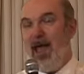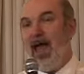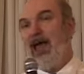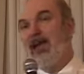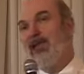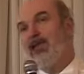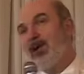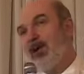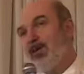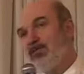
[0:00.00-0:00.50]

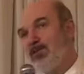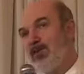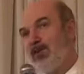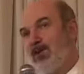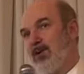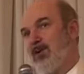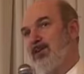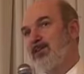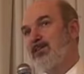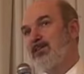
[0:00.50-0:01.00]
And of
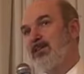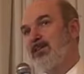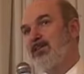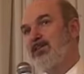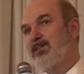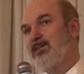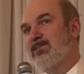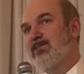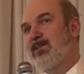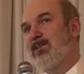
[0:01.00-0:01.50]
course,
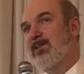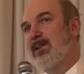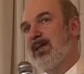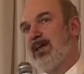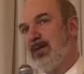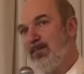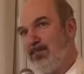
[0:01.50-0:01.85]
it is not